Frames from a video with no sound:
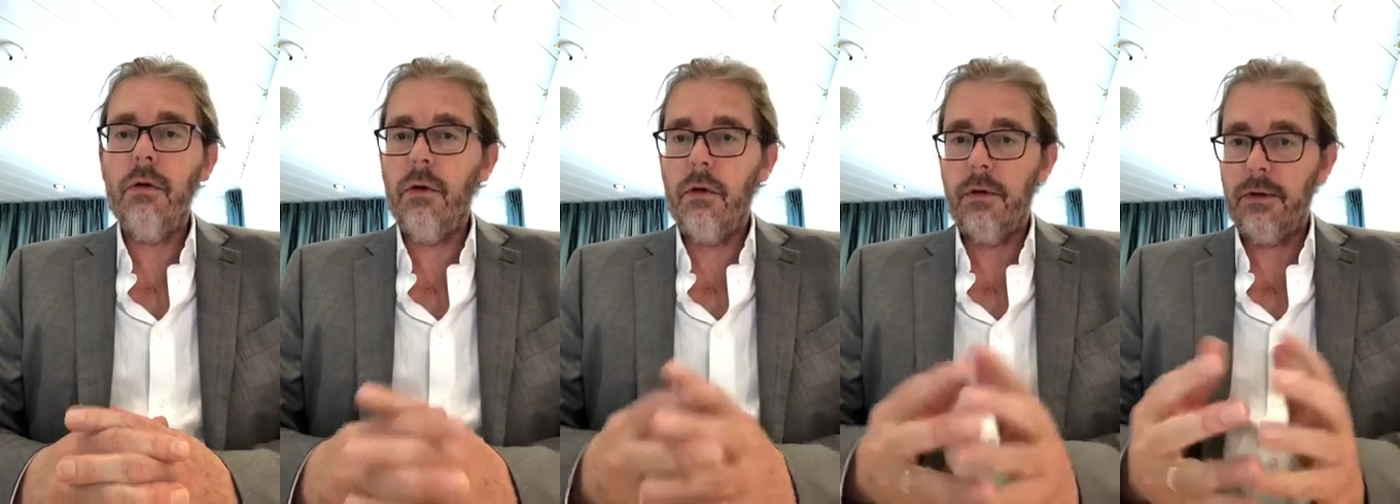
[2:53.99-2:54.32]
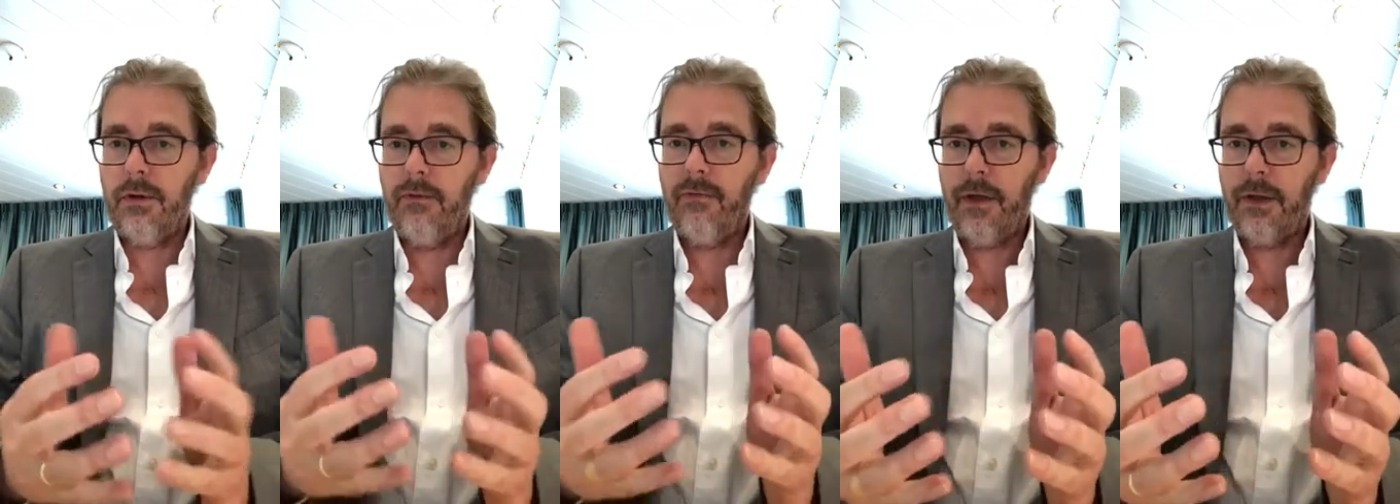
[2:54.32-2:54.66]
The
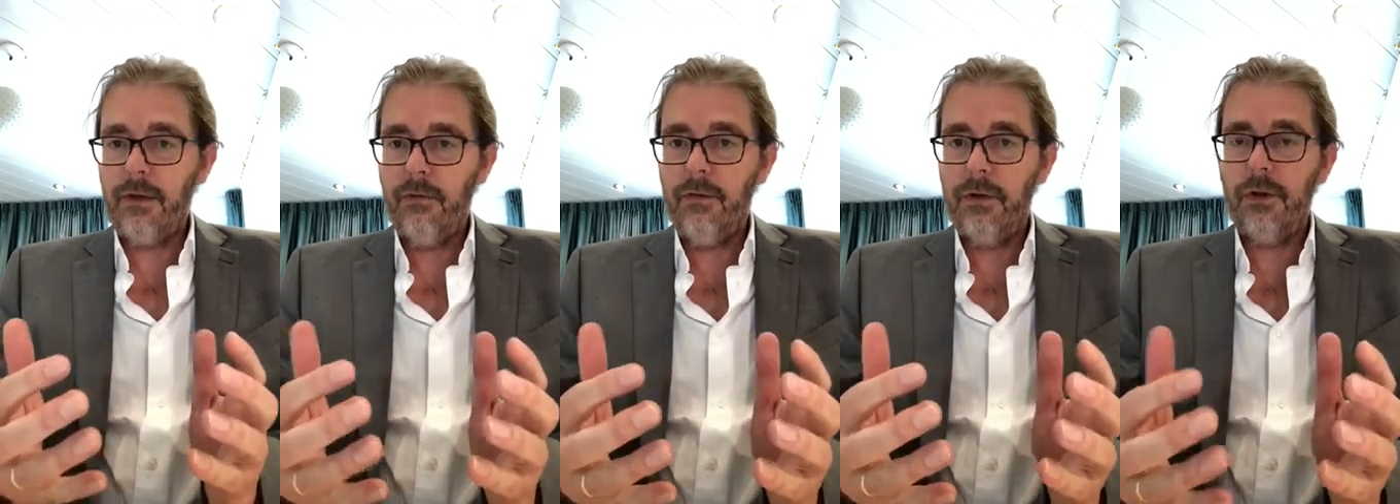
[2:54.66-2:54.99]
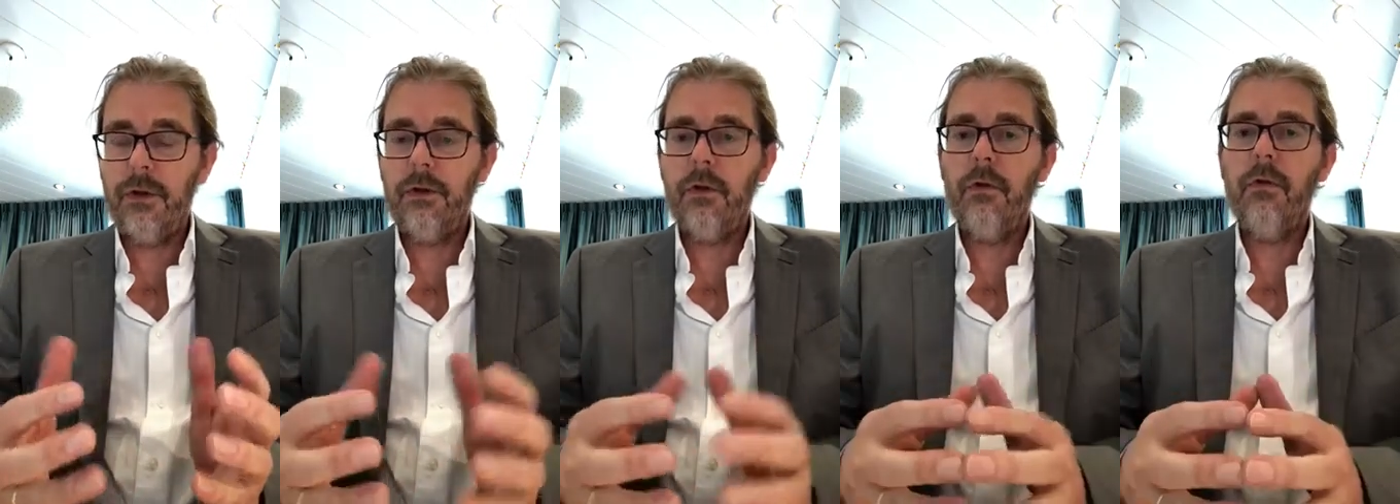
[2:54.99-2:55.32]
cost effectiveness
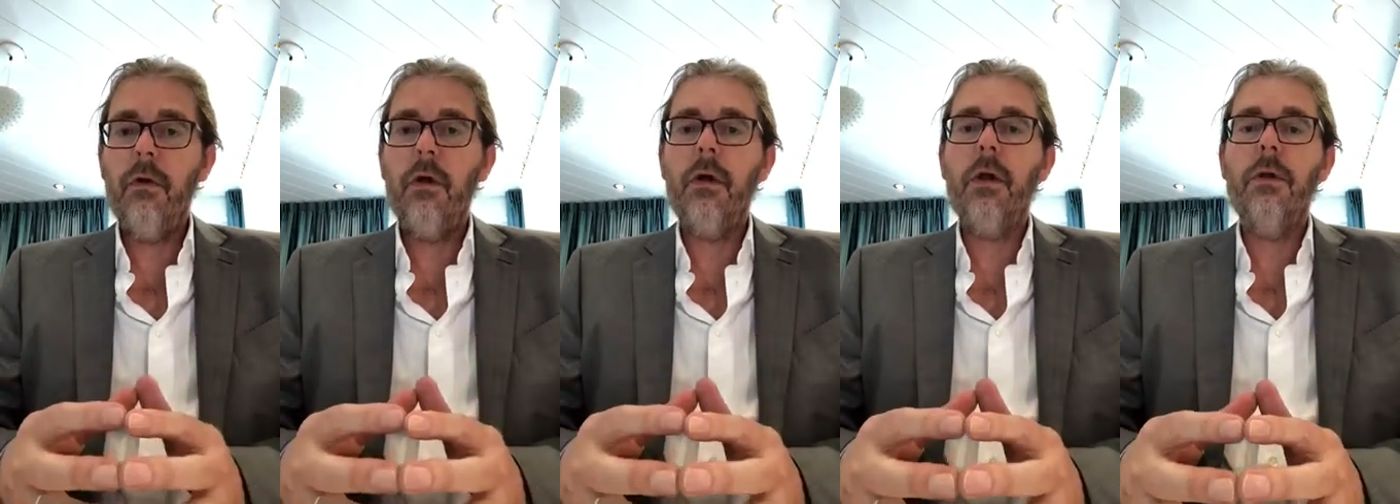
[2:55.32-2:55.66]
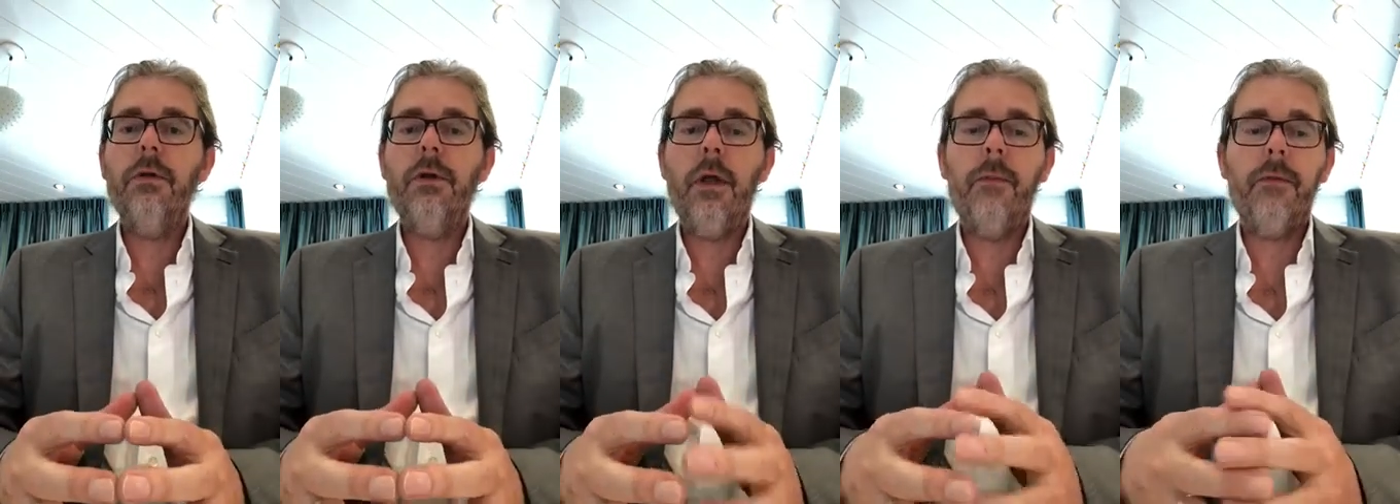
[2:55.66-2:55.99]
is the core
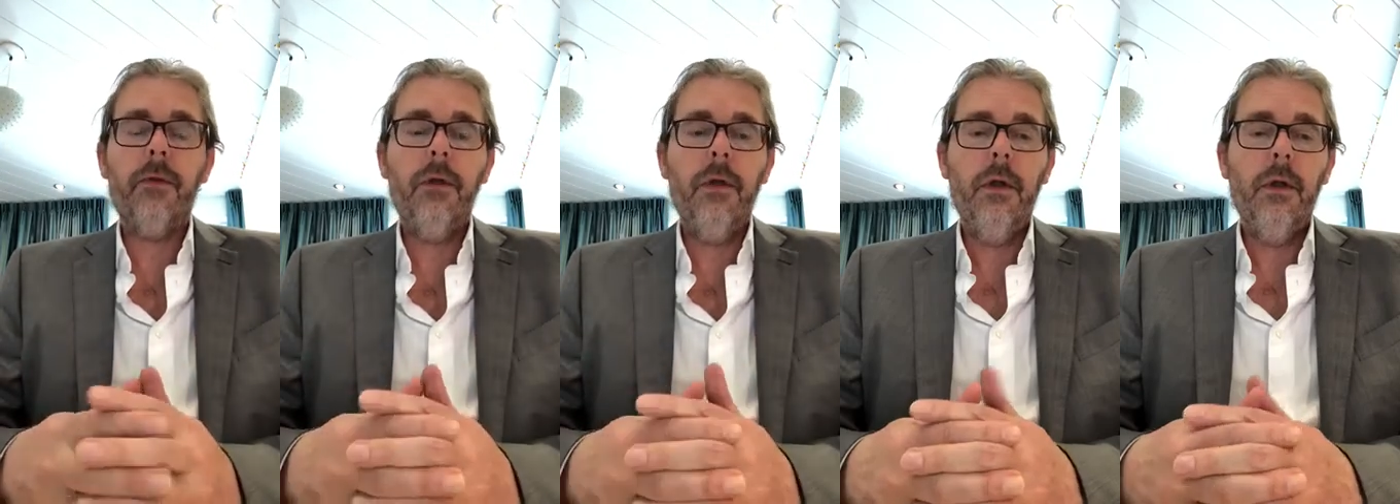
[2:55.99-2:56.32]
concept.